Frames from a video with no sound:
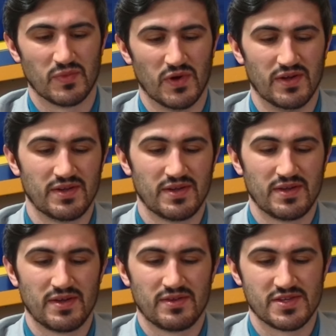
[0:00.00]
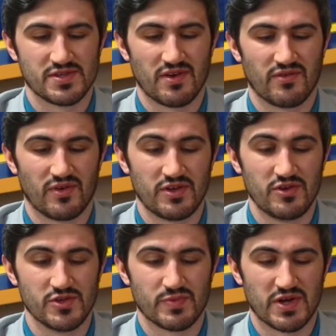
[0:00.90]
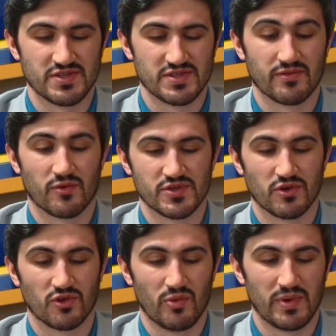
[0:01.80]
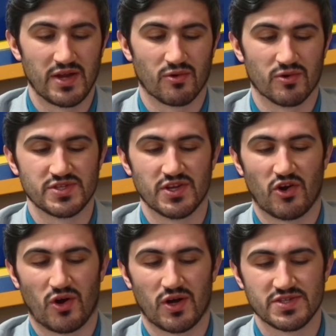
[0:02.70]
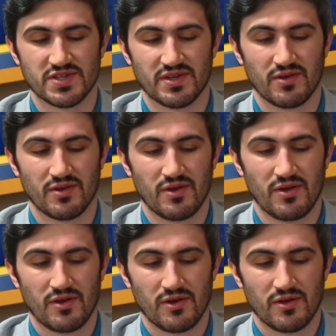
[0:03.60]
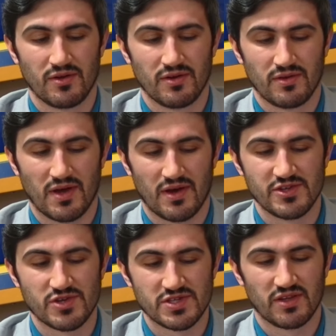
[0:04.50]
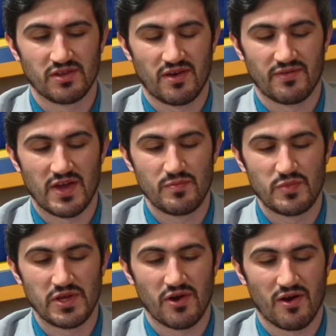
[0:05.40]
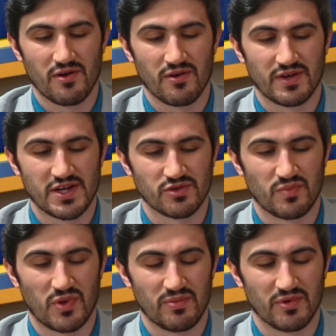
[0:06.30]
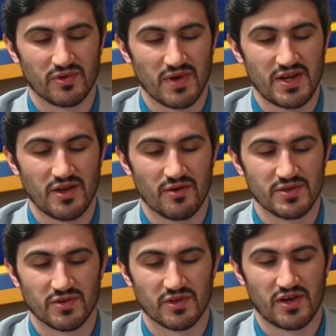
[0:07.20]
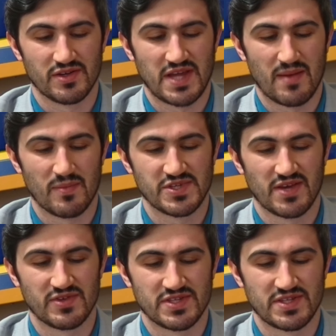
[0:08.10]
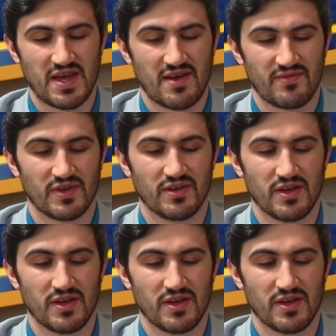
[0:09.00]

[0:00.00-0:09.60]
But they still have a huge presence. And of course, their global headquarters in Austin. Now, interestingly enough, NPR, or National Public Radio, is going to cut 10% of its staff